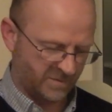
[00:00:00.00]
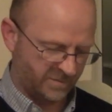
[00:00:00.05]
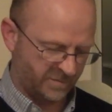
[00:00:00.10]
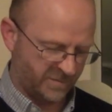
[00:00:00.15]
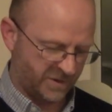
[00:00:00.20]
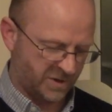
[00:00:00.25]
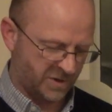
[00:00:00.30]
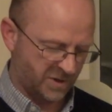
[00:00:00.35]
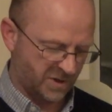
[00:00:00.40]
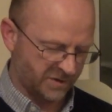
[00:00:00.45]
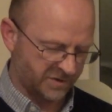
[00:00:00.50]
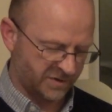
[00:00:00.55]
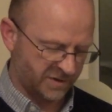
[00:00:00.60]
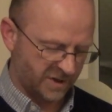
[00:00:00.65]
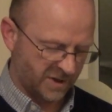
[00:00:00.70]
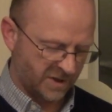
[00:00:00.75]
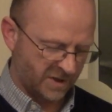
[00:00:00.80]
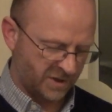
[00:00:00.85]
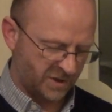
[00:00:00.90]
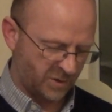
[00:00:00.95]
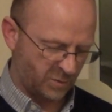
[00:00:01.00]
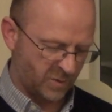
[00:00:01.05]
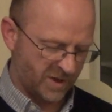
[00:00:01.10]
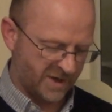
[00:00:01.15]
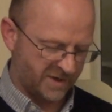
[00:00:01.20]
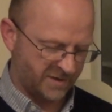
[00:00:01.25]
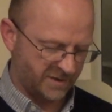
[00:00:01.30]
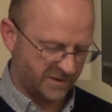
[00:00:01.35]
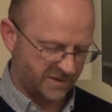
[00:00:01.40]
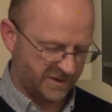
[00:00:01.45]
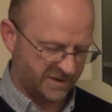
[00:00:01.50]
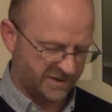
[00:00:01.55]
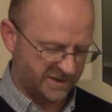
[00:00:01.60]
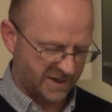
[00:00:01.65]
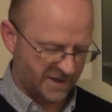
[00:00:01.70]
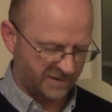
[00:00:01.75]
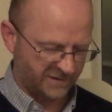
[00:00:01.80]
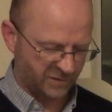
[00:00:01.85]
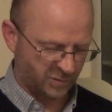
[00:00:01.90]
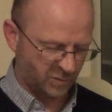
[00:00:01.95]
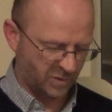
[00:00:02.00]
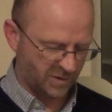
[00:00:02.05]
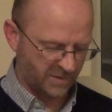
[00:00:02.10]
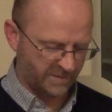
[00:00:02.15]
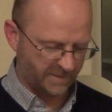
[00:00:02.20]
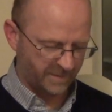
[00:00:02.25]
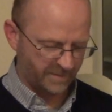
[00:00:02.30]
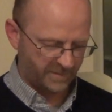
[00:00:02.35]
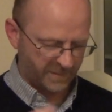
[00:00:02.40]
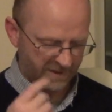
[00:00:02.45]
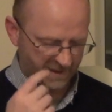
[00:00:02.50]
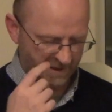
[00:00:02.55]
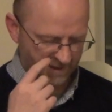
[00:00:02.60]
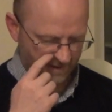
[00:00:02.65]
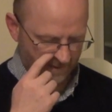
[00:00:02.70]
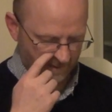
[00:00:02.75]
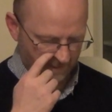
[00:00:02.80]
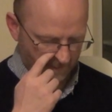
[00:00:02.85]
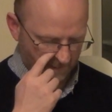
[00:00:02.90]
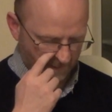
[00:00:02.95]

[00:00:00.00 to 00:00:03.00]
because the way that these gifts were being